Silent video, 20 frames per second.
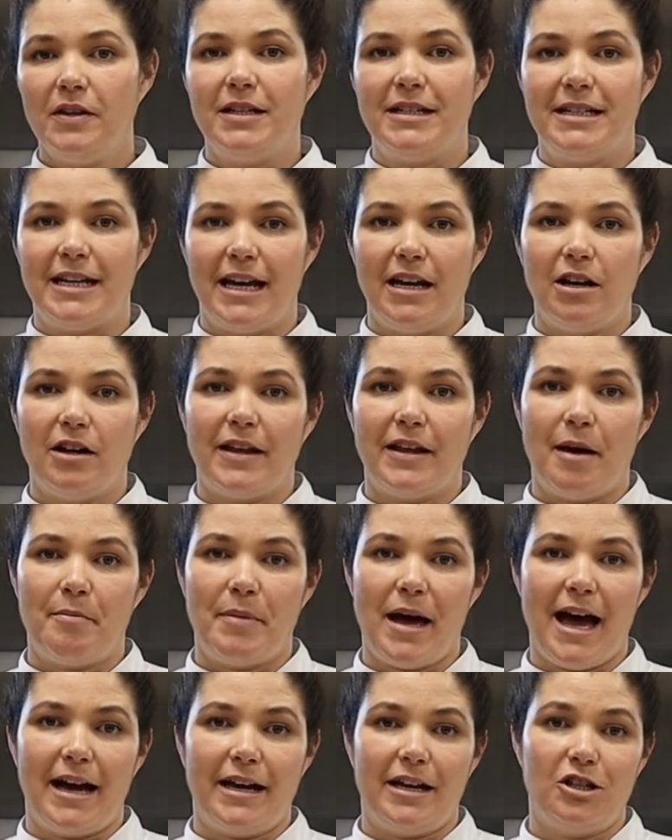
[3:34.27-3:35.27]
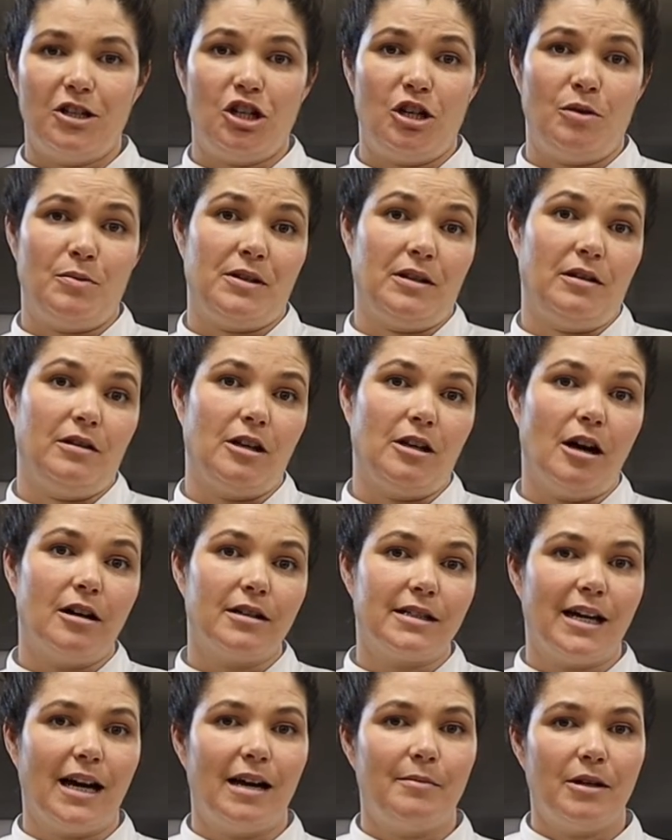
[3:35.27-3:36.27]
at the date on that package and it was a long
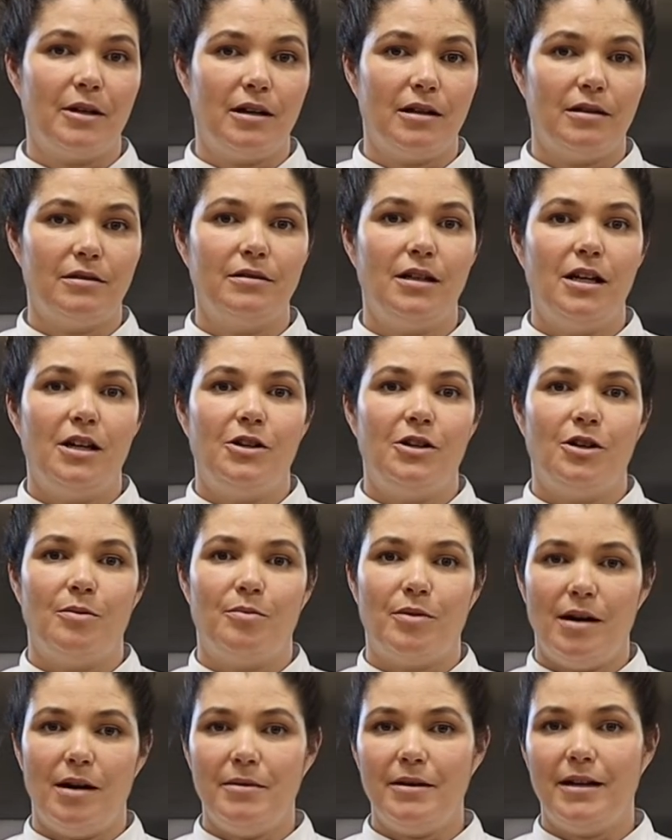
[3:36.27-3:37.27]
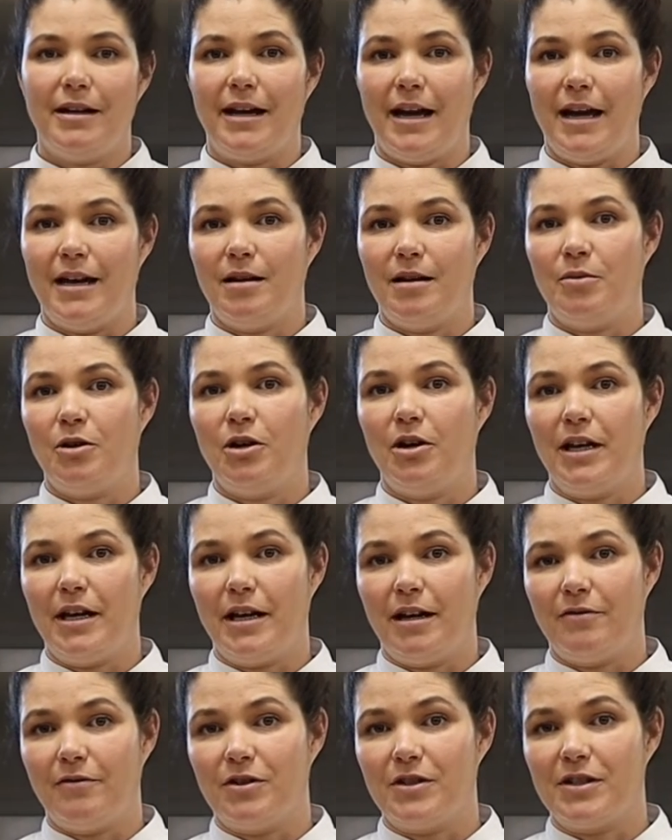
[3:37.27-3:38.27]
time ago, you're probably going to end up cooking
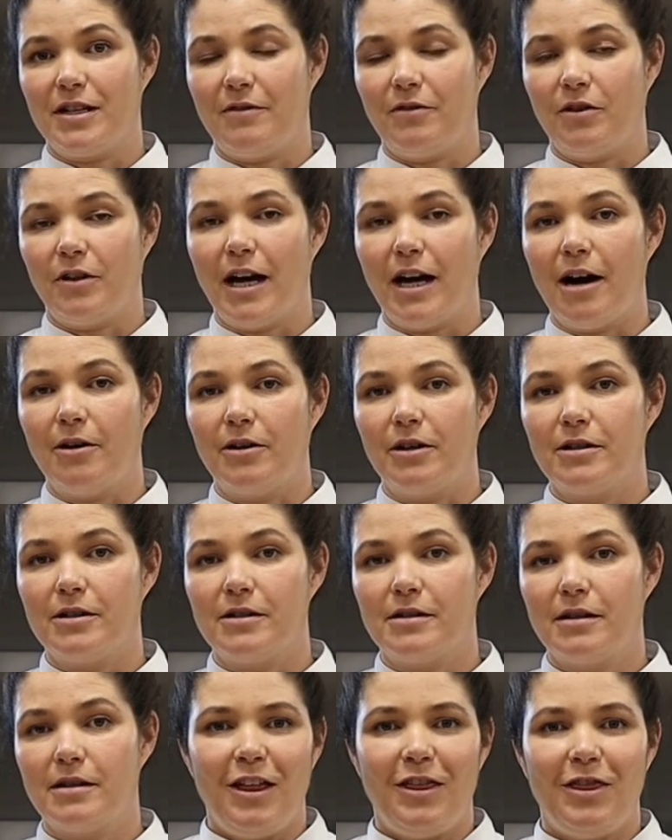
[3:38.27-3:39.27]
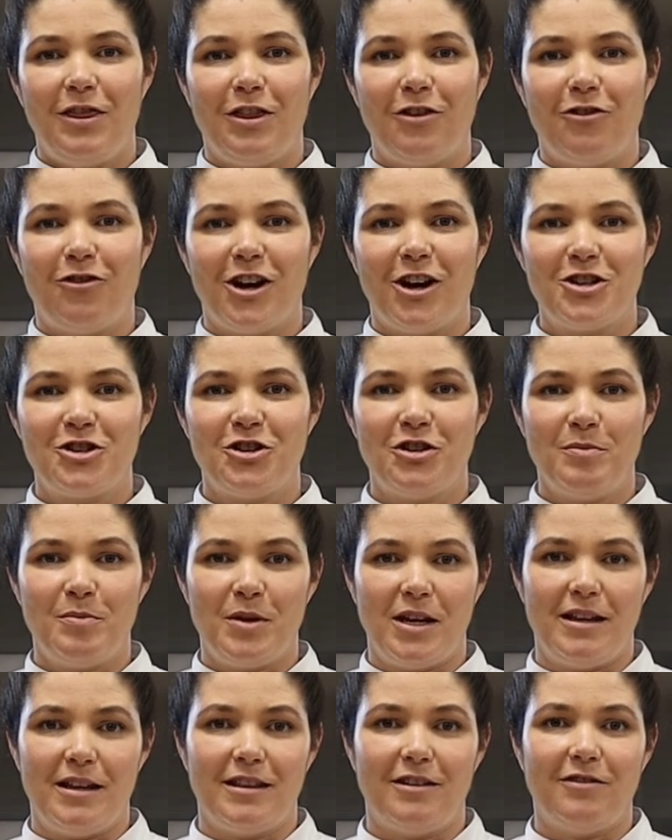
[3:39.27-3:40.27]
it for several hours. The fresher the
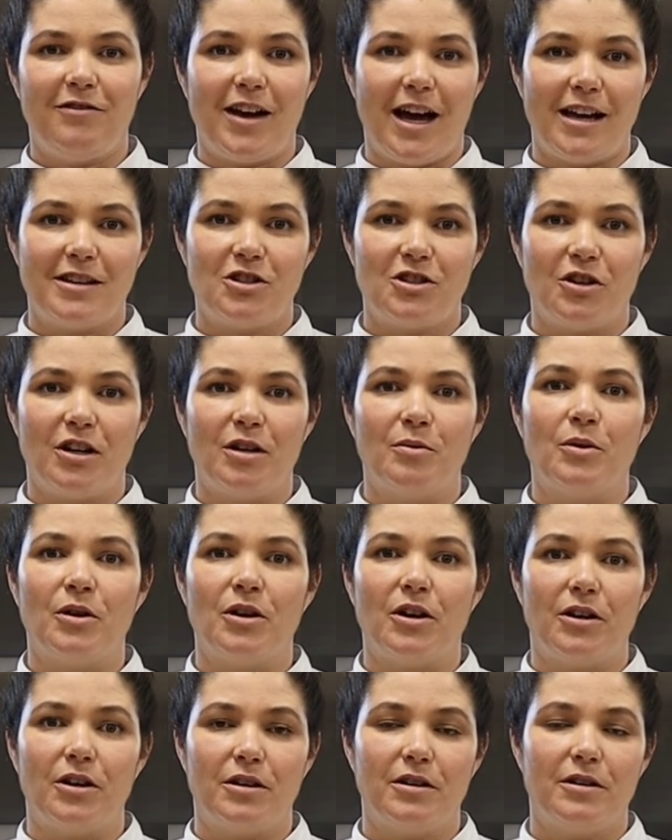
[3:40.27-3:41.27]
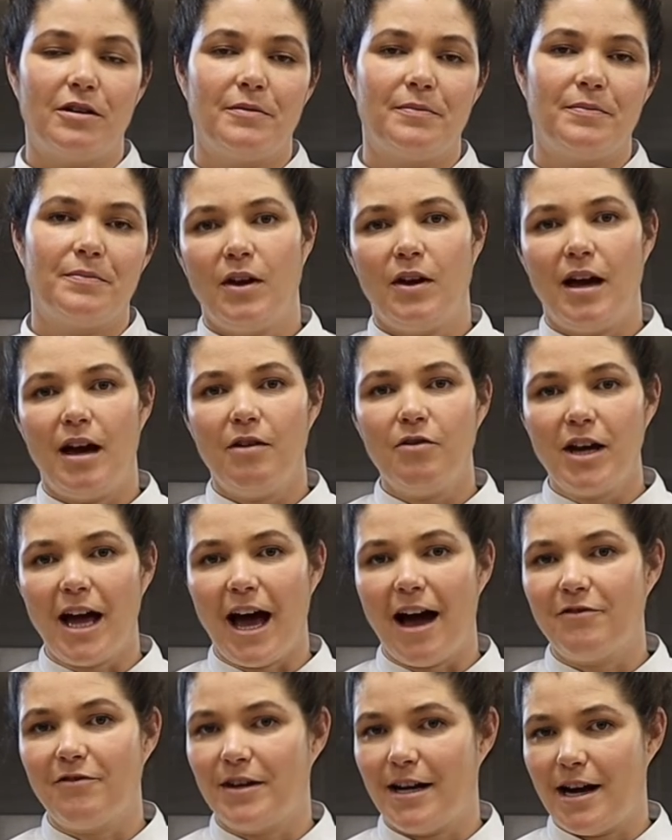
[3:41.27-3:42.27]
bean, the faster it will cook. Every
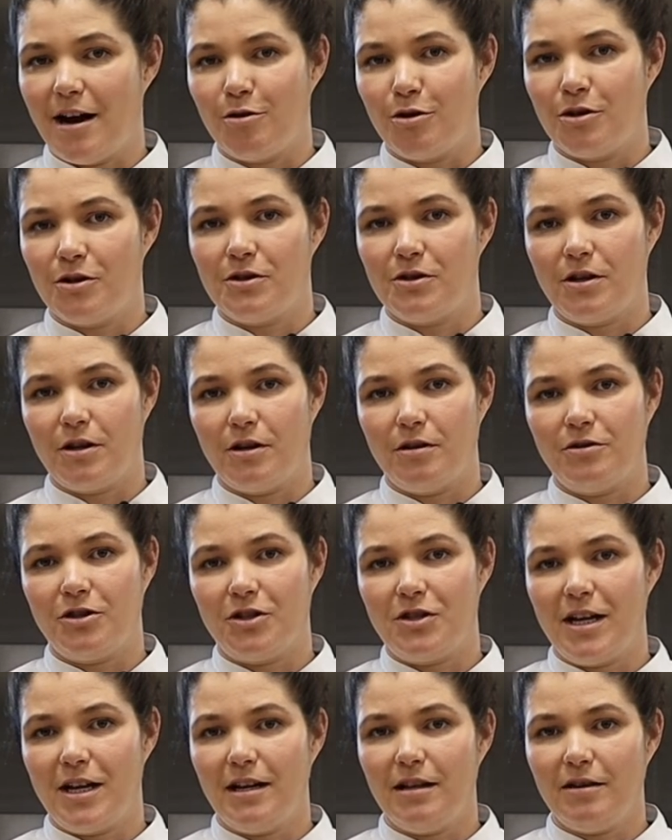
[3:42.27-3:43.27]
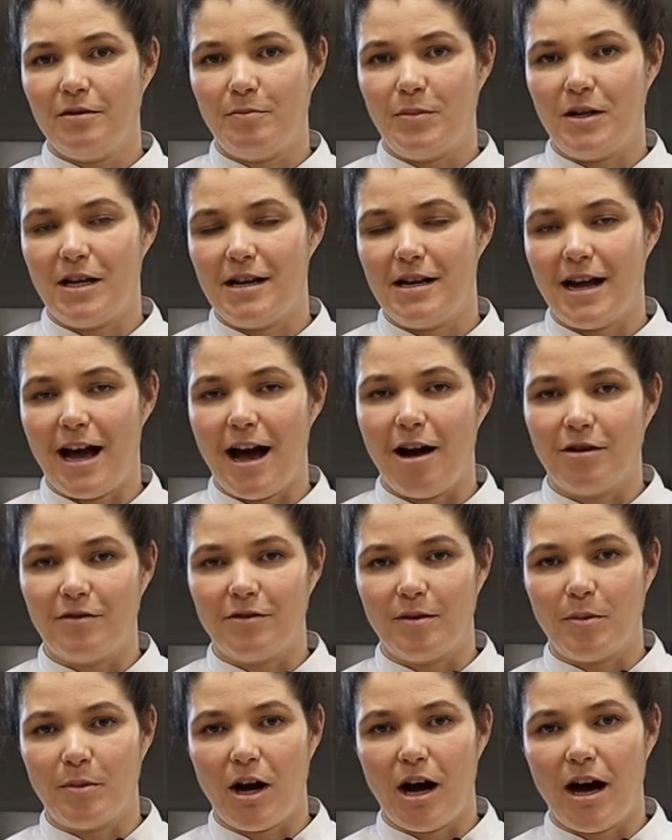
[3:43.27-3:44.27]
half an hour or so, just take a bean out of
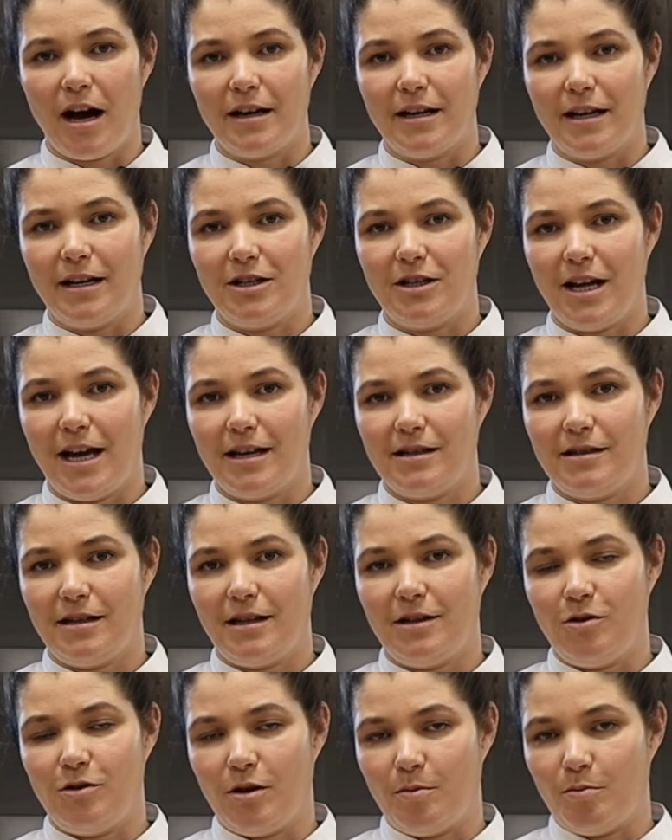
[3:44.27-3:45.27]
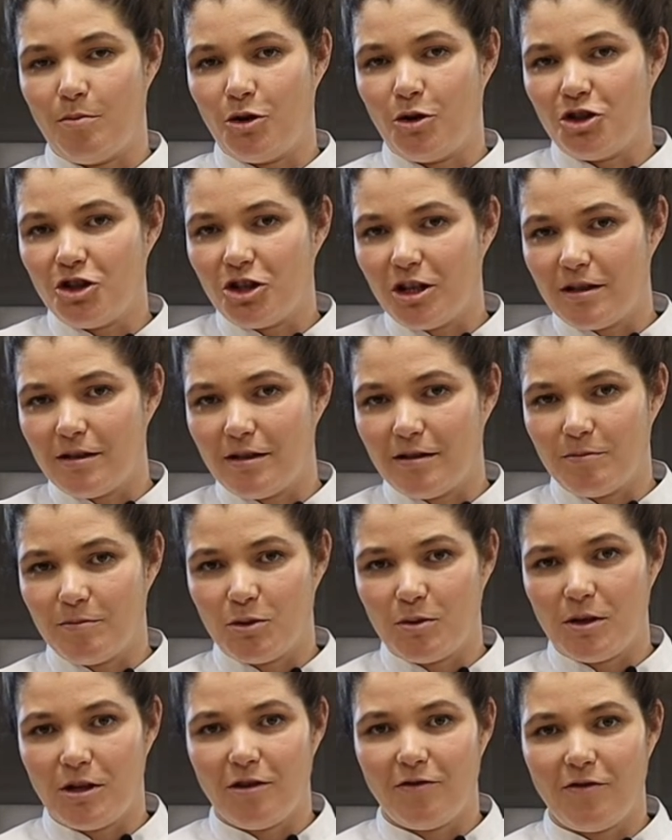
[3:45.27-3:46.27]
the pot and test it. You can push it
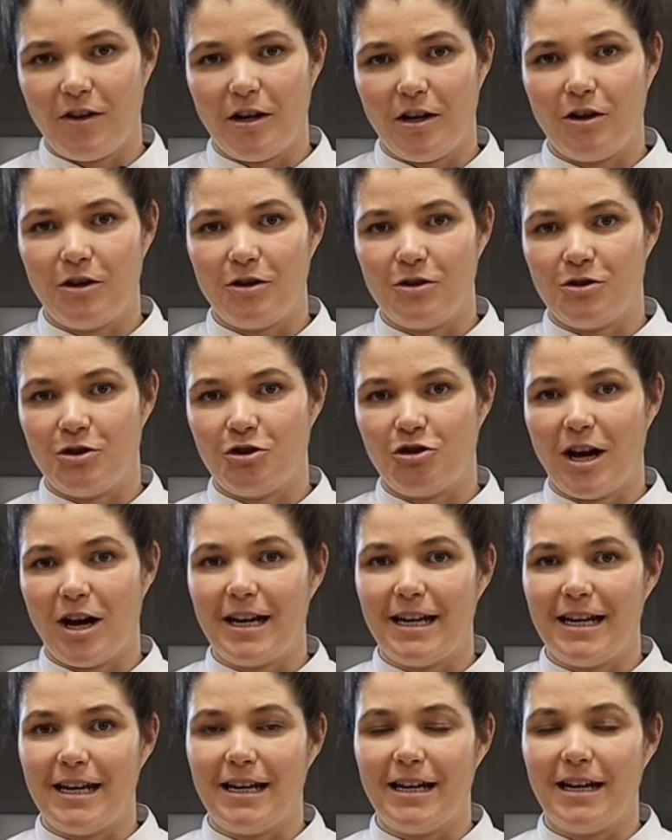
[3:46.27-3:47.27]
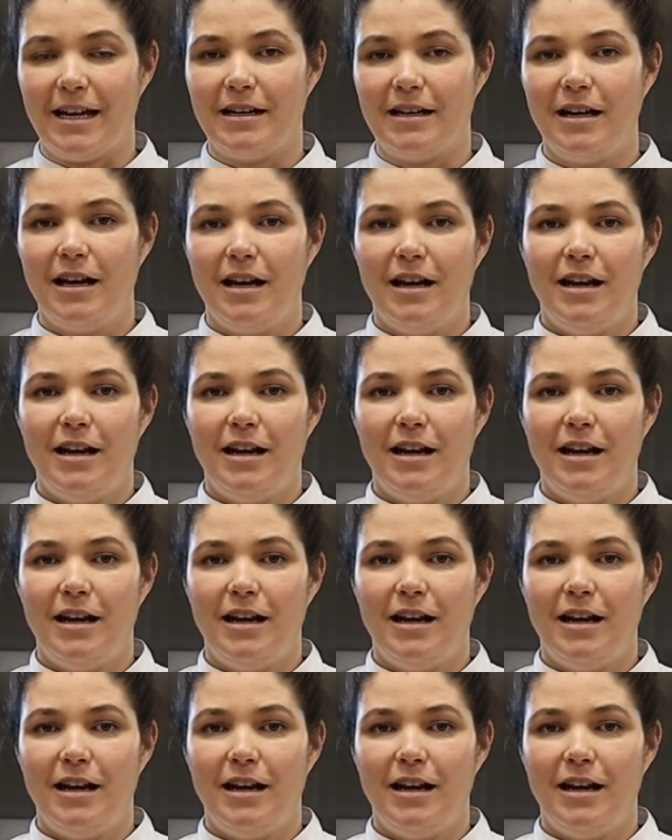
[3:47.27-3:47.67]
between your fingers or try to eat it.